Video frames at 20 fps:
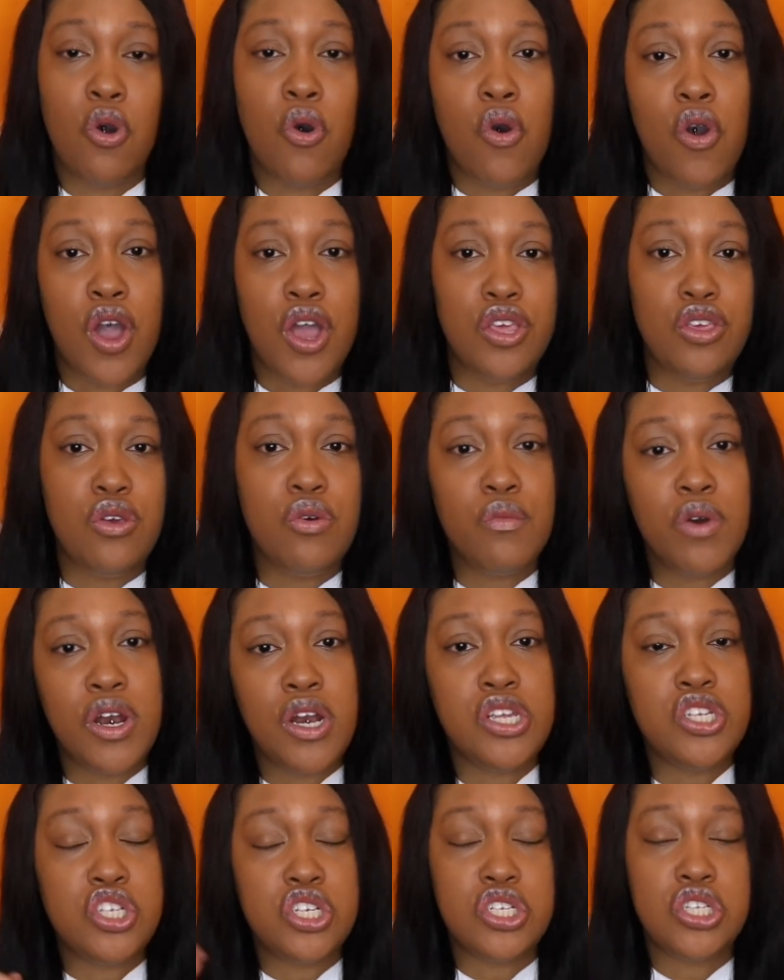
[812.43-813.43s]
or you
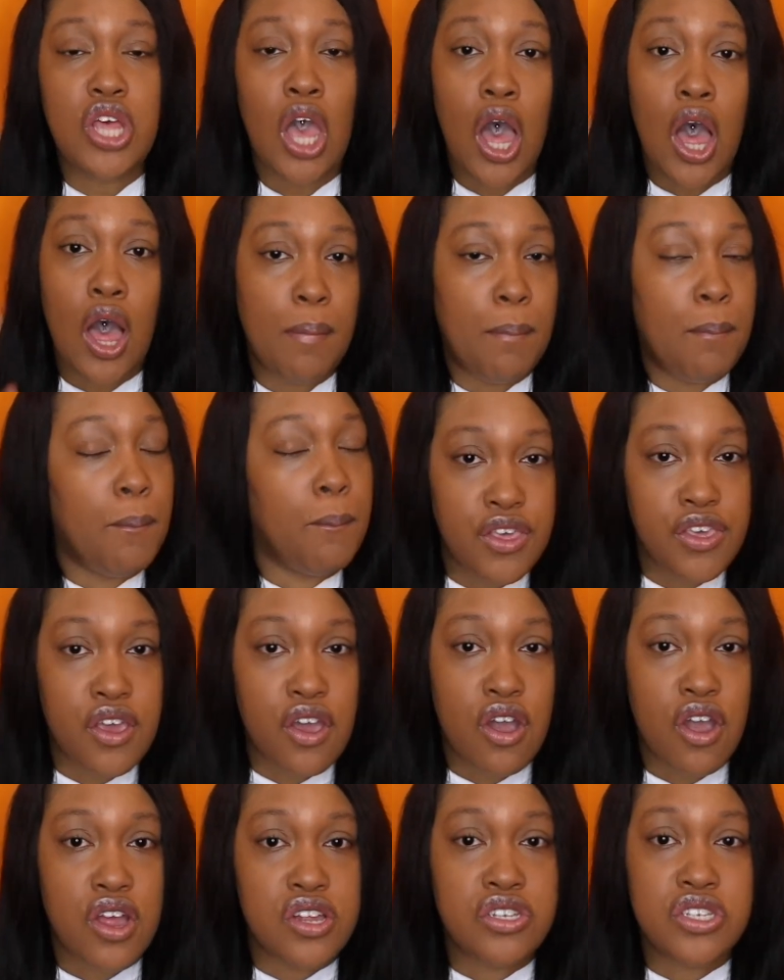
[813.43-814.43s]
want to just
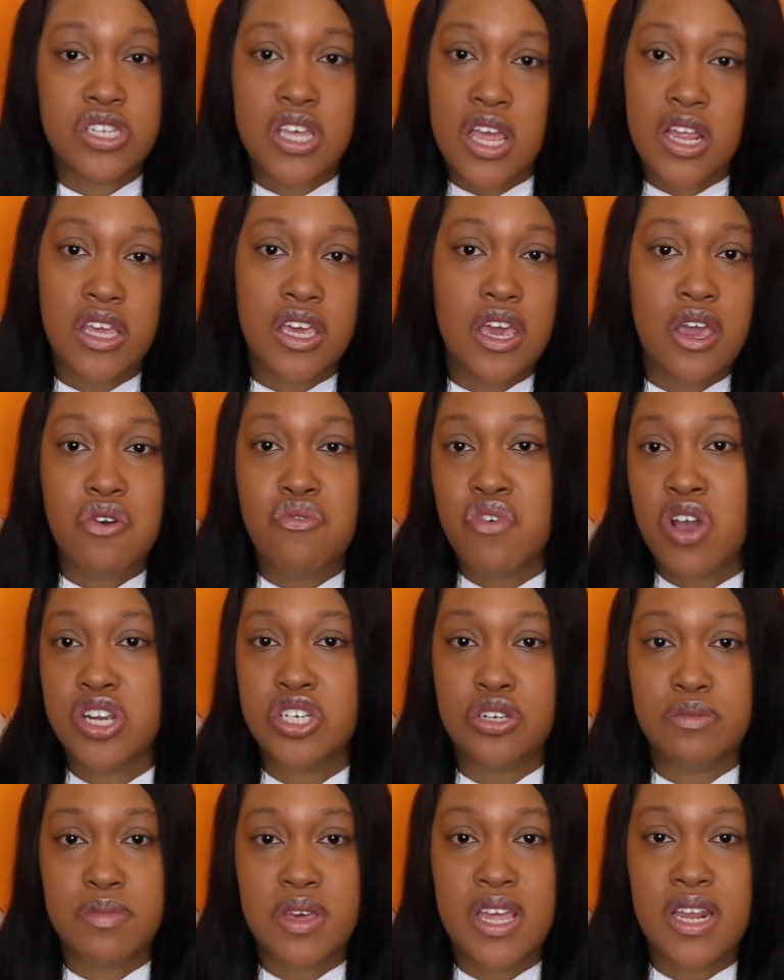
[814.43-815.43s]
your skincare
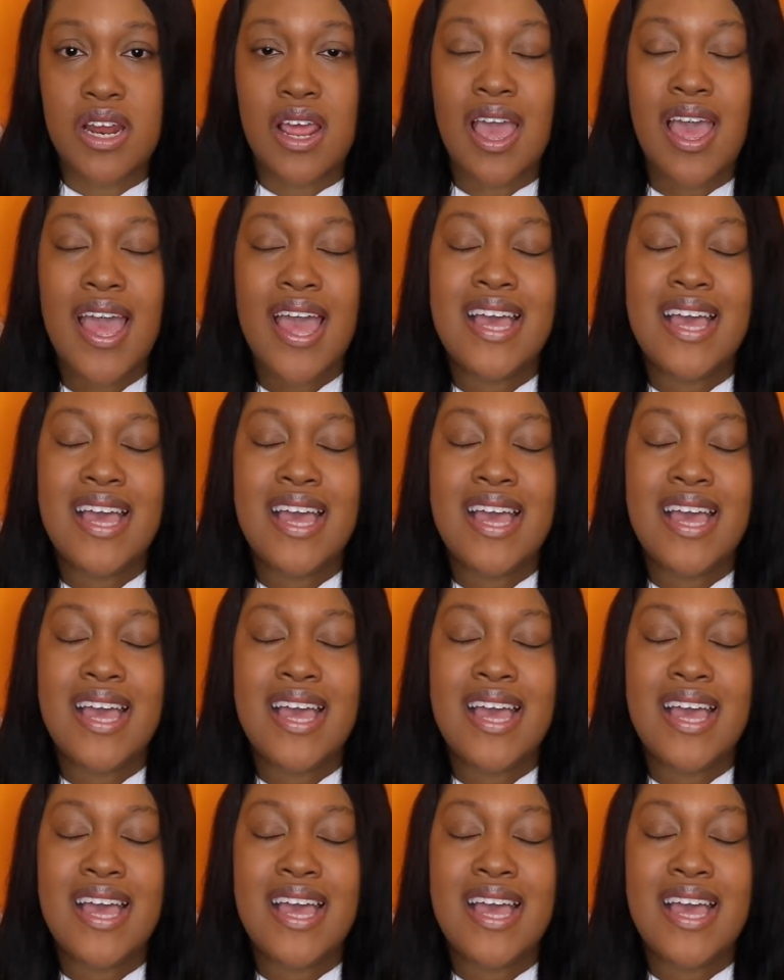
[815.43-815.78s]
regimen,